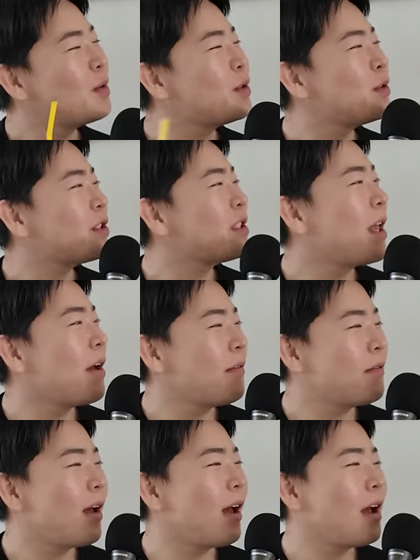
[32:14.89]
don't you just
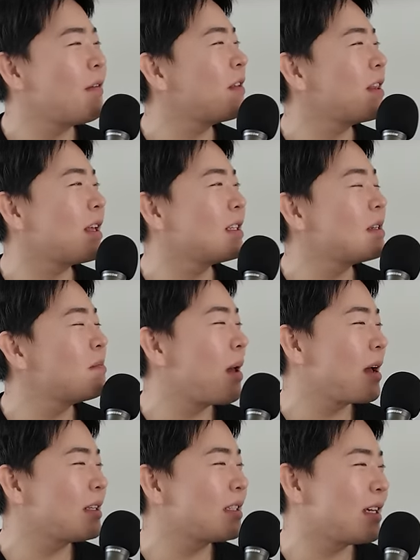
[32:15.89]
love uh, everything that's in
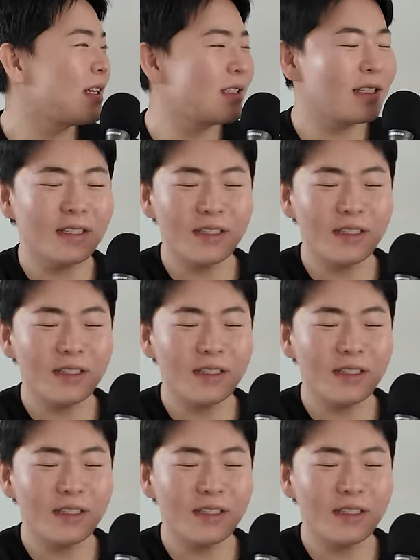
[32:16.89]
mega size?